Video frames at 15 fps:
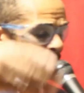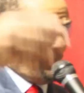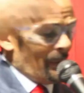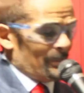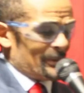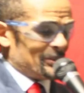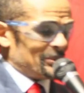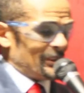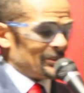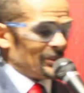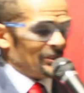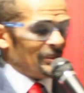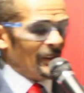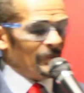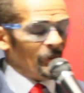maybe the sixth
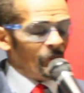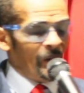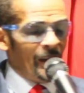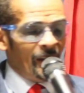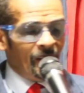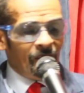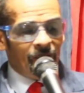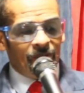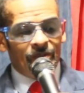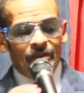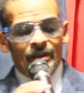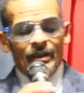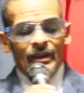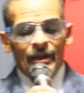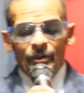or seventh round.
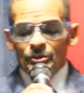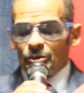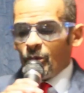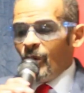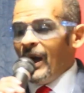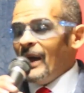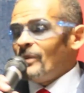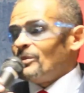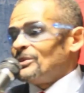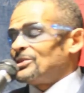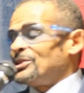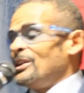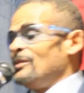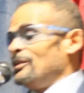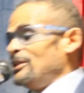He was a wide
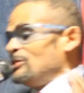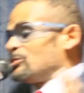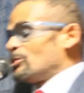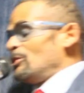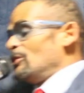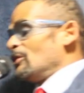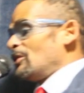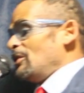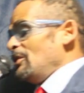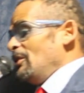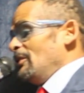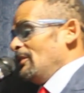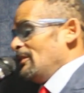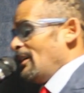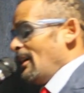receiver. He's real
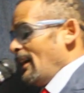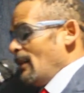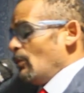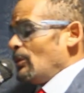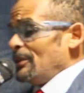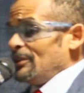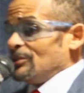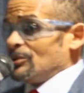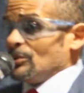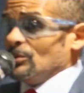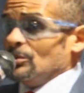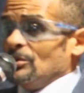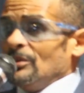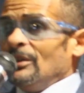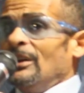good at what he
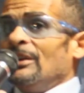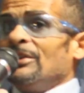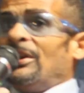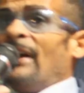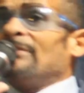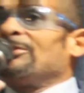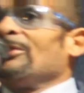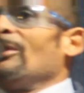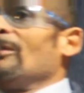do, catching